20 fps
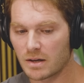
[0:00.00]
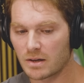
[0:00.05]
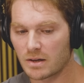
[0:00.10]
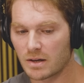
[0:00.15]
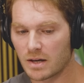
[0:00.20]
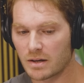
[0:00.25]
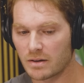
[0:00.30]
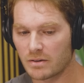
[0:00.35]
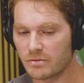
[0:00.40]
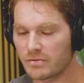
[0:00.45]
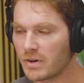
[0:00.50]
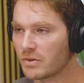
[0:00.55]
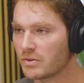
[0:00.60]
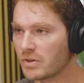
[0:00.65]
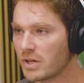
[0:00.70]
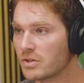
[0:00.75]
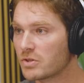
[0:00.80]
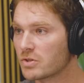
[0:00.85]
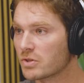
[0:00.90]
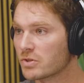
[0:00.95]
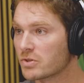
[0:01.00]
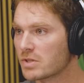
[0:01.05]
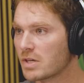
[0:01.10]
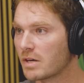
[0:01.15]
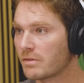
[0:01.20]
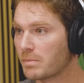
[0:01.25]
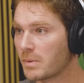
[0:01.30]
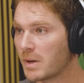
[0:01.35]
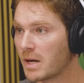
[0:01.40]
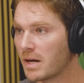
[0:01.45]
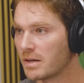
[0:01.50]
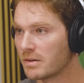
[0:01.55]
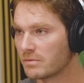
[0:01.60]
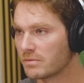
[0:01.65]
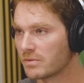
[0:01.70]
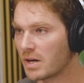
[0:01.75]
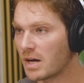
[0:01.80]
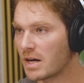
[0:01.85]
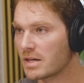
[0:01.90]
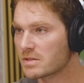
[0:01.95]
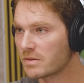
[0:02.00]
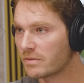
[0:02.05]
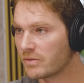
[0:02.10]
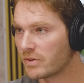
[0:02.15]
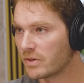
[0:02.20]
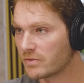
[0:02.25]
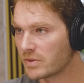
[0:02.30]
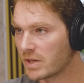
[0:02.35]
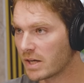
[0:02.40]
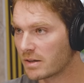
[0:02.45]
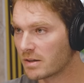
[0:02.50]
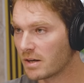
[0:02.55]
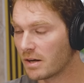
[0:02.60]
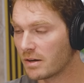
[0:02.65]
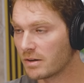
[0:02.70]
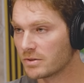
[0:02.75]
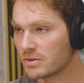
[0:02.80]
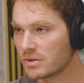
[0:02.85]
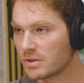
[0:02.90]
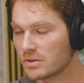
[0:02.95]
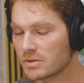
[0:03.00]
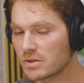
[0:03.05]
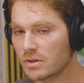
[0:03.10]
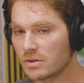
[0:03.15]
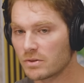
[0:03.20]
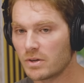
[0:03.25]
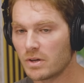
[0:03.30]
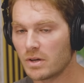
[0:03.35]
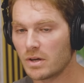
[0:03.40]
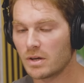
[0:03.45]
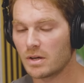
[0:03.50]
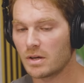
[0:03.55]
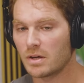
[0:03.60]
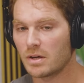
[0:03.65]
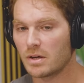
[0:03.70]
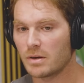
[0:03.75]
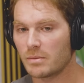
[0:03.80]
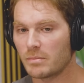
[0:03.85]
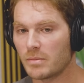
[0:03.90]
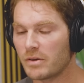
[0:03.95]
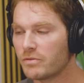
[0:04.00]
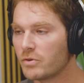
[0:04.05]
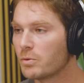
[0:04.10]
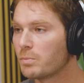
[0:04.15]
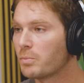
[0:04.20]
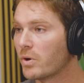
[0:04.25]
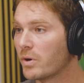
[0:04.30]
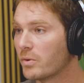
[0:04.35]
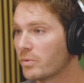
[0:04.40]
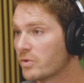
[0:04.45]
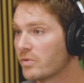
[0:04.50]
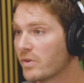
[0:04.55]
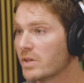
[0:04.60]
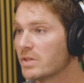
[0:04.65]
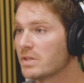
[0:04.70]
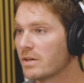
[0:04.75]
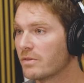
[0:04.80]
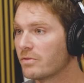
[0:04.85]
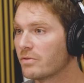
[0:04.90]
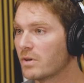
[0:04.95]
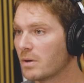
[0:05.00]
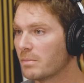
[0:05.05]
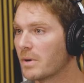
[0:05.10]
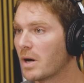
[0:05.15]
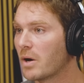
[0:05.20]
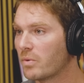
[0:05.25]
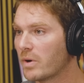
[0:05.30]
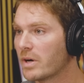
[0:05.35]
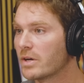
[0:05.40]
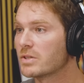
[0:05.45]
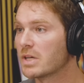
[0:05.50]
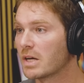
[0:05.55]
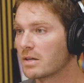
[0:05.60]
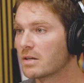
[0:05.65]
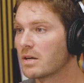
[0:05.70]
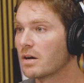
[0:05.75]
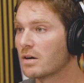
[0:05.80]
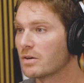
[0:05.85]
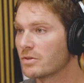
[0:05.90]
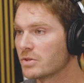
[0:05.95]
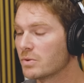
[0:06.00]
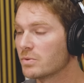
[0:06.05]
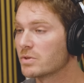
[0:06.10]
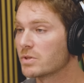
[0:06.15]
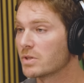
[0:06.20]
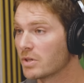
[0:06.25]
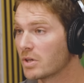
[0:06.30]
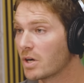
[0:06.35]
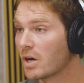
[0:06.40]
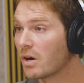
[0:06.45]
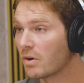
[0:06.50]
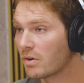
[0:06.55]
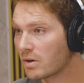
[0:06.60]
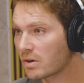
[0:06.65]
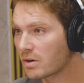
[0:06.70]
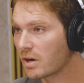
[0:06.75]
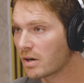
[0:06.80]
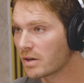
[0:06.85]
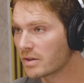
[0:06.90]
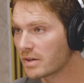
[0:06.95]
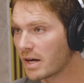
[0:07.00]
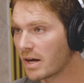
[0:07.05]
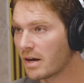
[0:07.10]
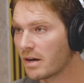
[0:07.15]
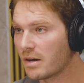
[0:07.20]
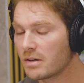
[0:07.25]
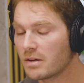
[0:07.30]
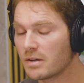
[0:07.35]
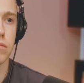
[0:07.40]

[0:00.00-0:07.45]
a lot of the foundational stuff behind philosophy of technology. So my viewpoint was very different about where technology was going to go. I'll call it that.